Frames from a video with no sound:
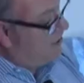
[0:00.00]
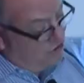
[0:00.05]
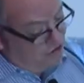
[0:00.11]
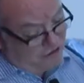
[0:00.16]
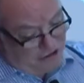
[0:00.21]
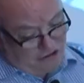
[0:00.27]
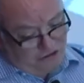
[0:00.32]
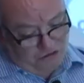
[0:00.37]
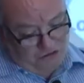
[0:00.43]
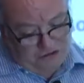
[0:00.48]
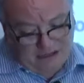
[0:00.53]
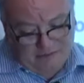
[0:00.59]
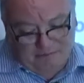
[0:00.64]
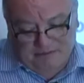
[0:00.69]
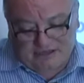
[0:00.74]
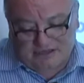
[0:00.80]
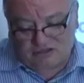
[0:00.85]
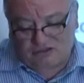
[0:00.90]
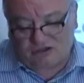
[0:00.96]
can do that by
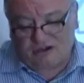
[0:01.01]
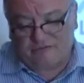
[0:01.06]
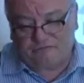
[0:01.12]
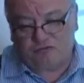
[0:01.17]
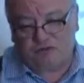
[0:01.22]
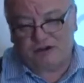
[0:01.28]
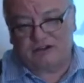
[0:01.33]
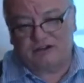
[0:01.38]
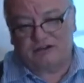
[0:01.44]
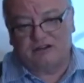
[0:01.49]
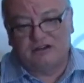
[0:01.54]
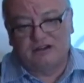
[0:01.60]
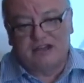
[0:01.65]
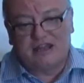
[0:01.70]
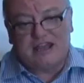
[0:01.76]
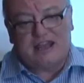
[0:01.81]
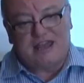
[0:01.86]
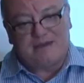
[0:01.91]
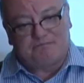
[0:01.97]
software
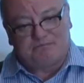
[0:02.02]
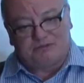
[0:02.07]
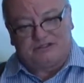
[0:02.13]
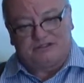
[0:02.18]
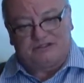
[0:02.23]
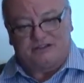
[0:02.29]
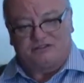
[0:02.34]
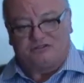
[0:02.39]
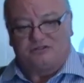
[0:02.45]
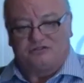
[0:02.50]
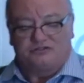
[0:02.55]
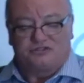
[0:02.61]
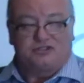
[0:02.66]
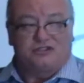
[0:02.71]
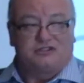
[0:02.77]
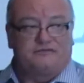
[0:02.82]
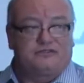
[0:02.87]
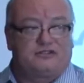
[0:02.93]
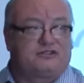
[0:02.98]
and put it on your own
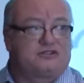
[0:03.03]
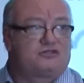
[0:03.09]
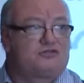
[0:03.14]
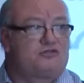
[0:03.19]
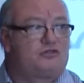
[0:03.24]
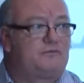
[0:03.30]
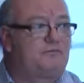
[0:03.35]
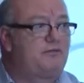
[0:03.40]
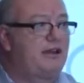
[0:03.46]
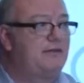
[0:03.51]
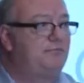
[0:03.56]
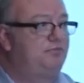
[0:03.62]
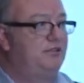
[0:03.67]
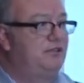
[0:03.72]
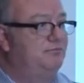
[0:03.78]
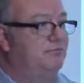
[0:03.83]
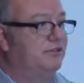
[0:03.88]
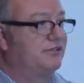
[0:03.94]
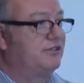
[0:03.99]
servers or by
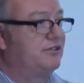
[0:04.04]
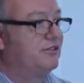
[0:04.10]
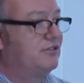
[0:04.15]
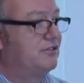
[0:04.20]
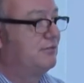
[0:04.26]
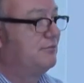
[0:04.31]
pre-built systems.